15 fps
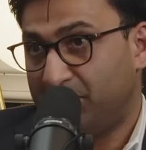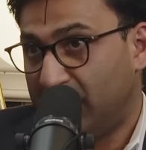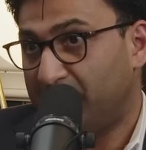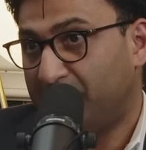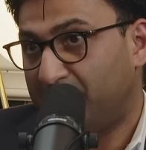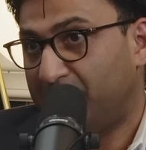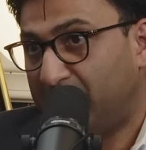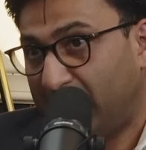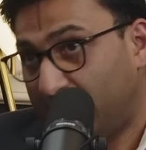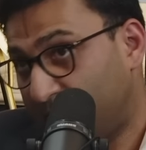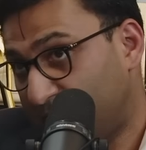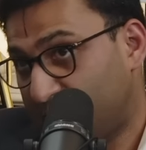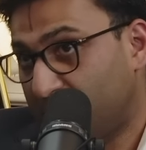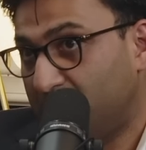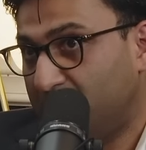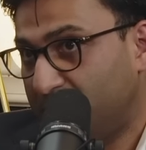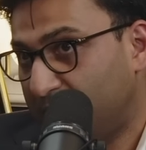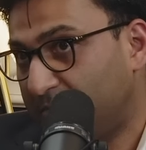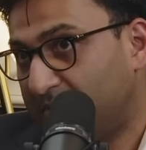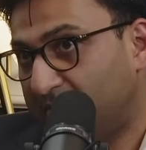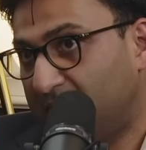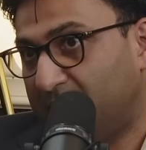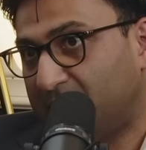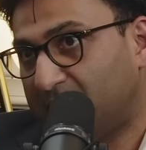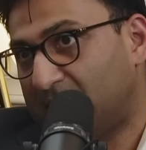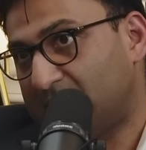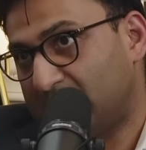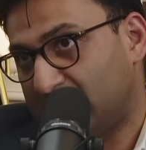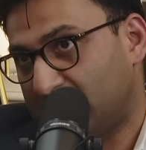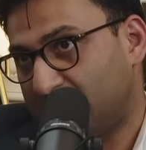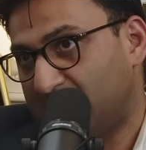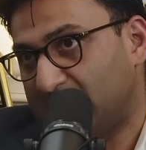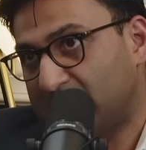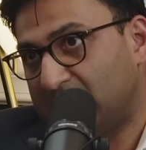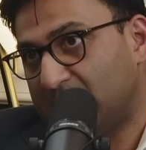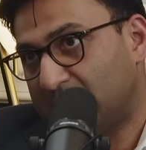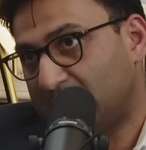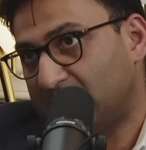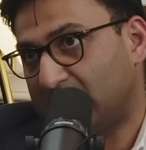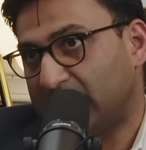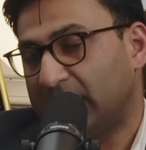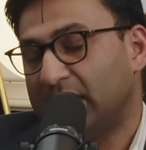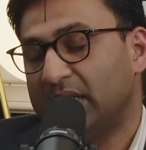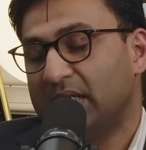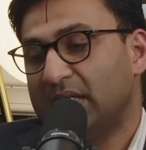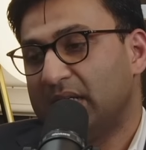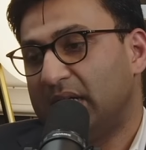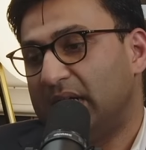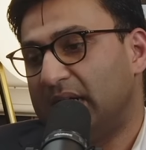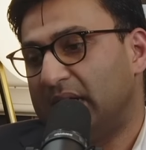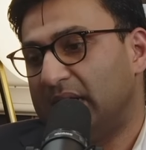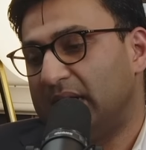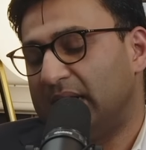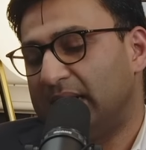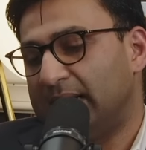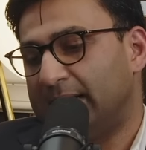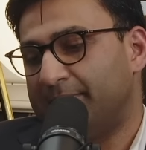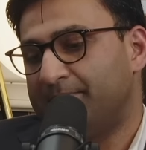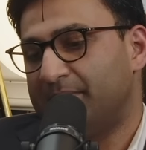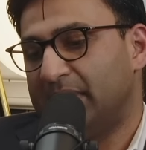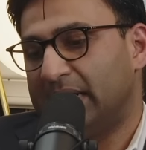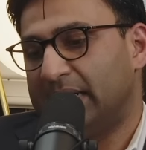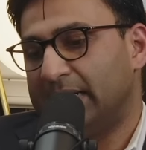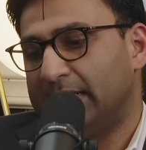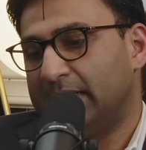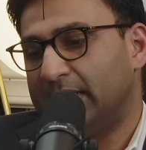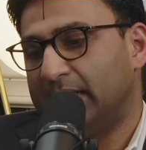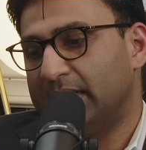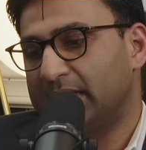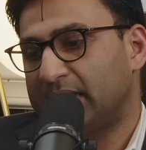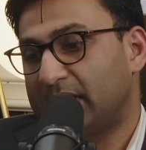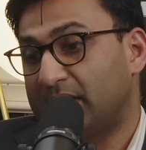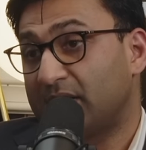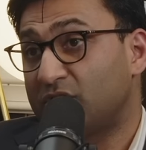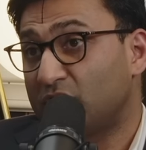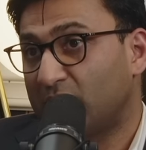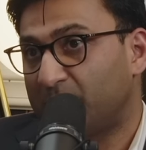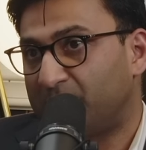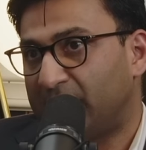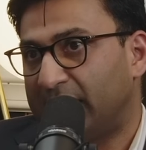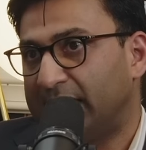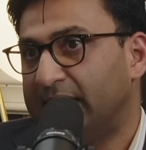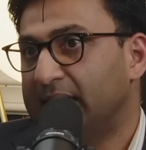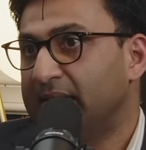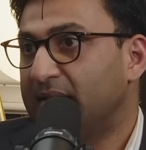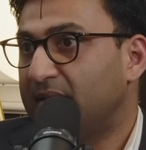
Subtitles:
And by the way, so were the Democrats in some instances, like Senator Gillibrand,